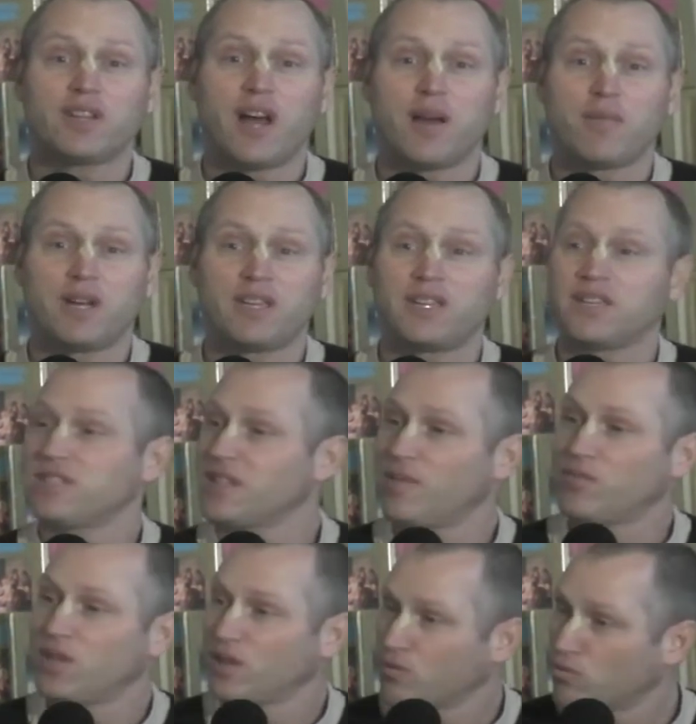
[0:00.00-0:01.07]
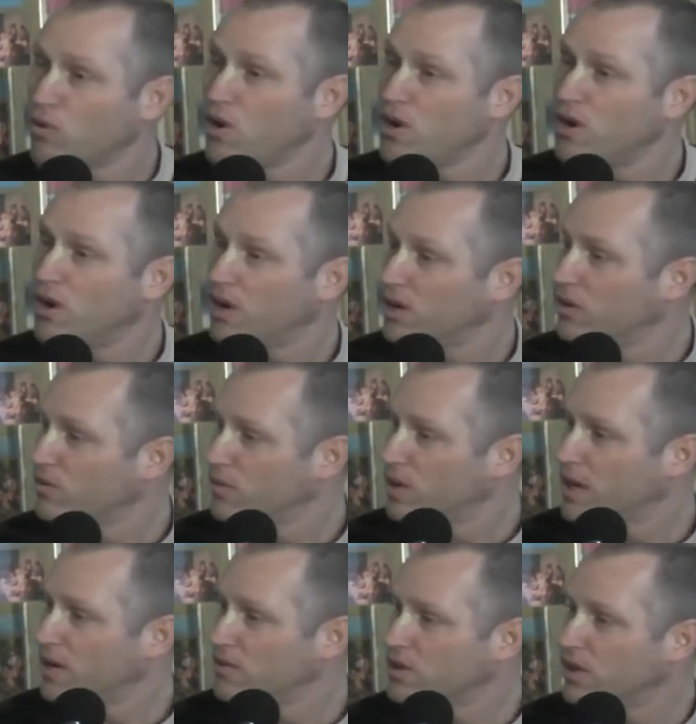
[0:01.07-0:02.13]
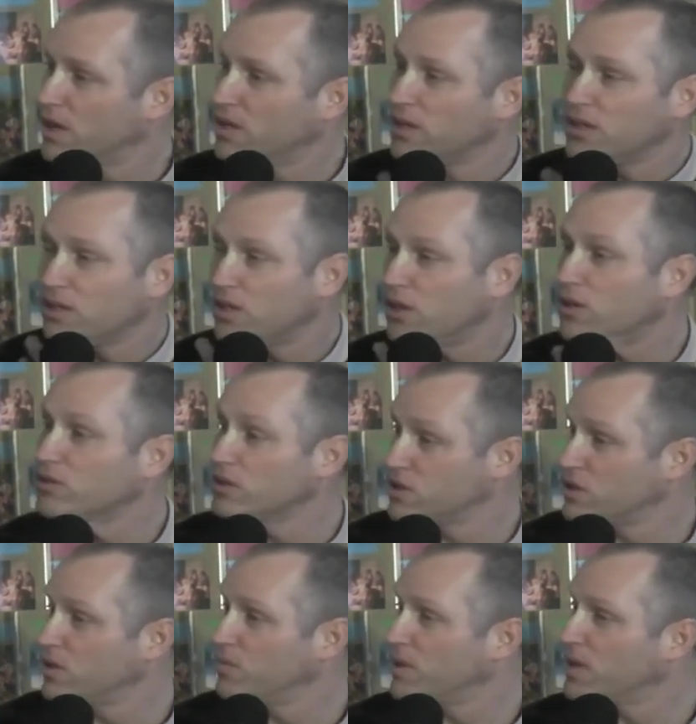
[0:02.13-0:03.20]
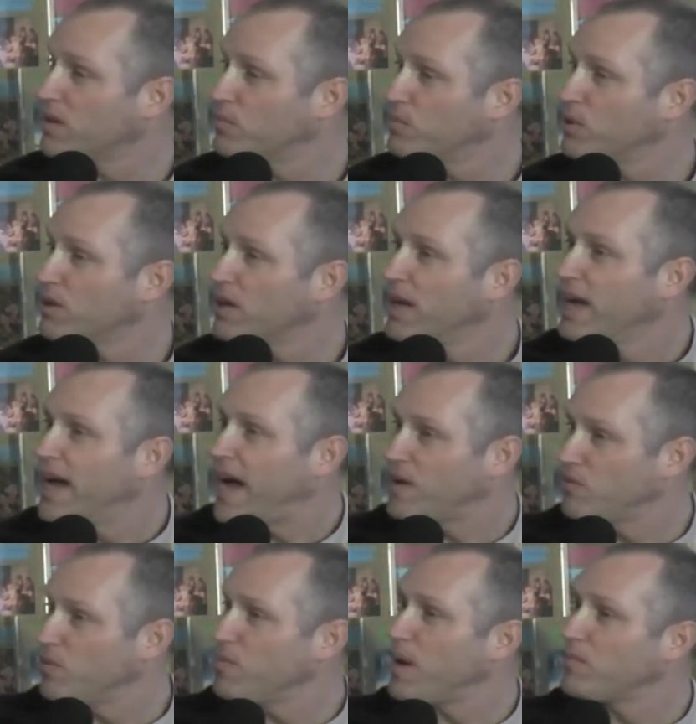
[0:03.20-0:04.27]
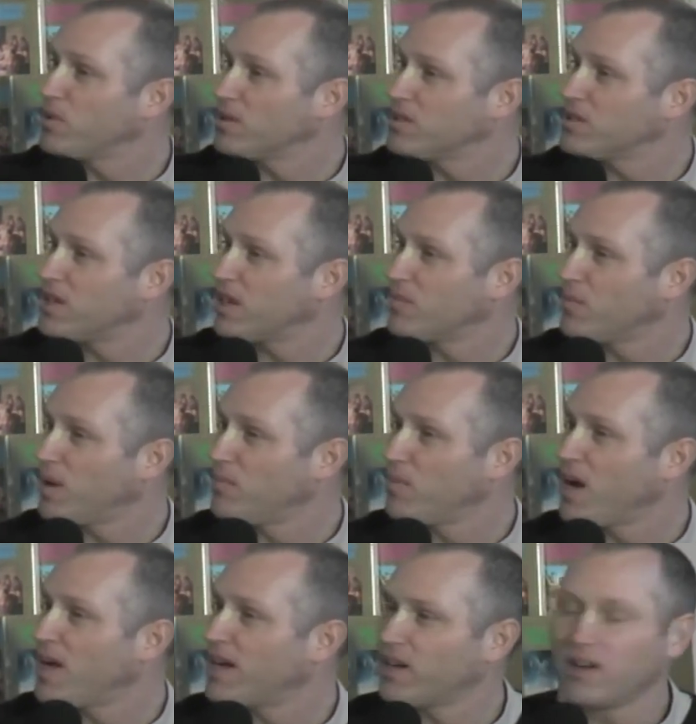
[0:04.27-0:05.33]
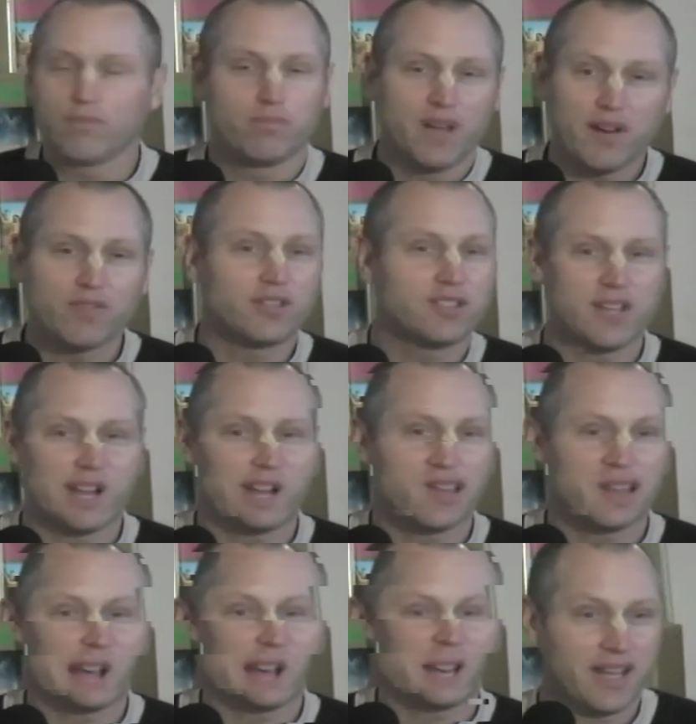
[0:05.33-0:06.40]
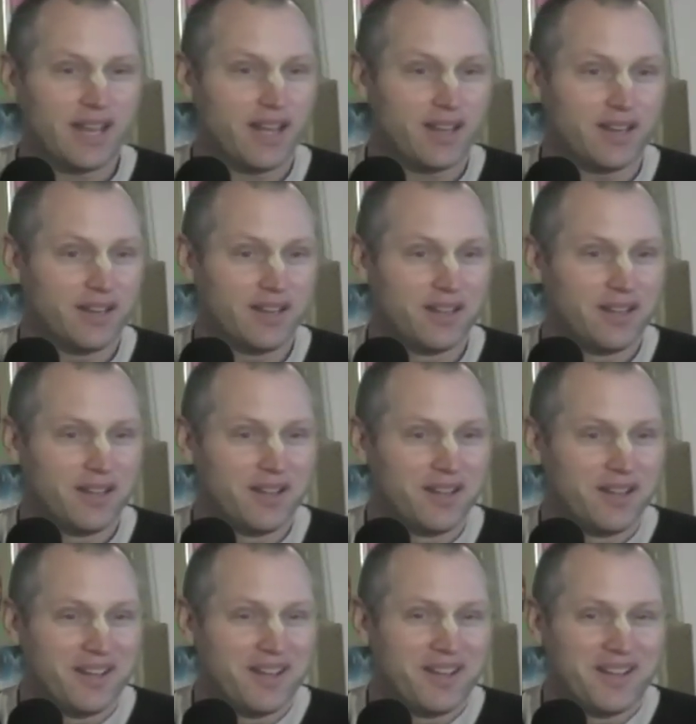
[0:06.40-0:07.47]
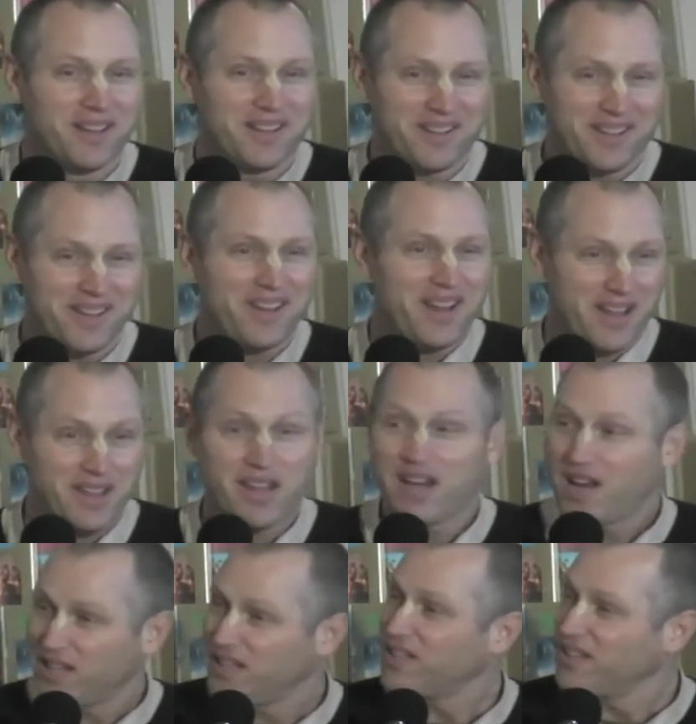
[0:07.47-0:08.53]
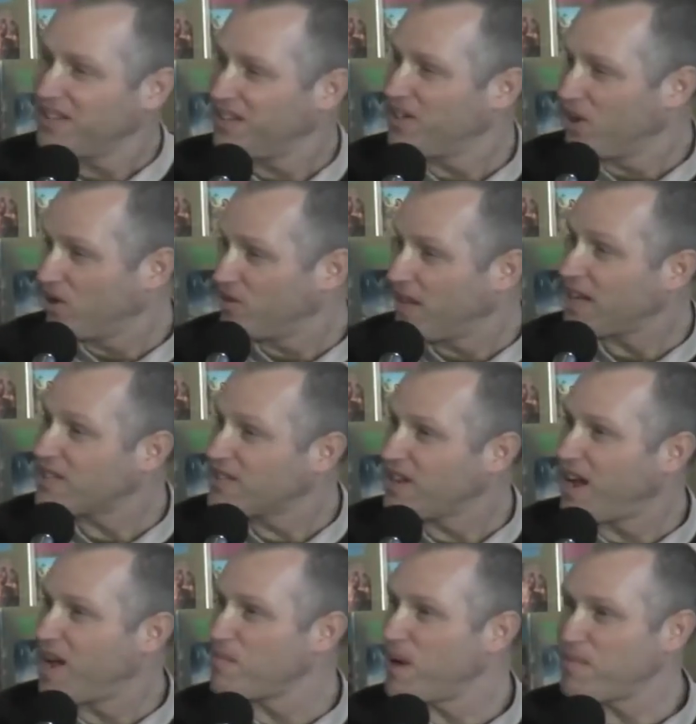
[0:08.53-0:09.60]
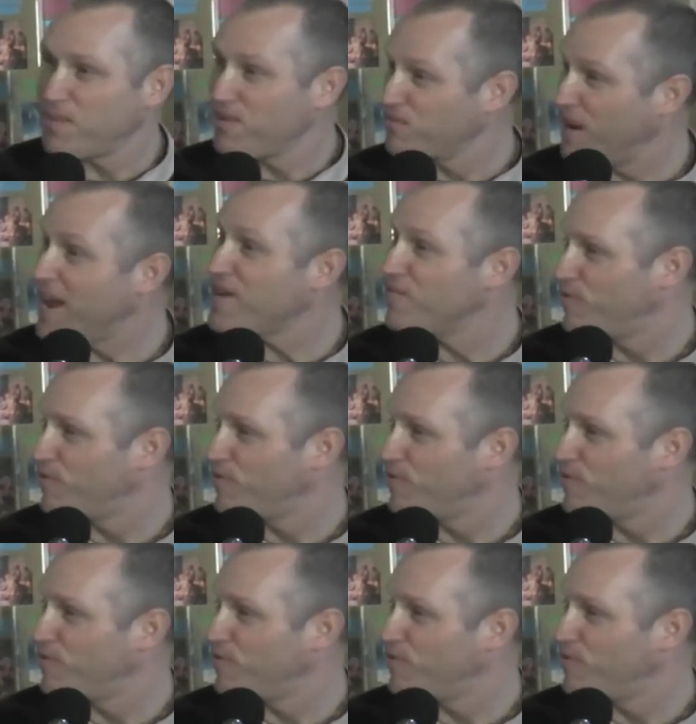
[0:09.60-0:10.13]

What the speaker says: time I did something wrong when I was on, distributing a book, I'd remember it, stick in my mind. I go, I'm never saying that again. And then next time I'd be ready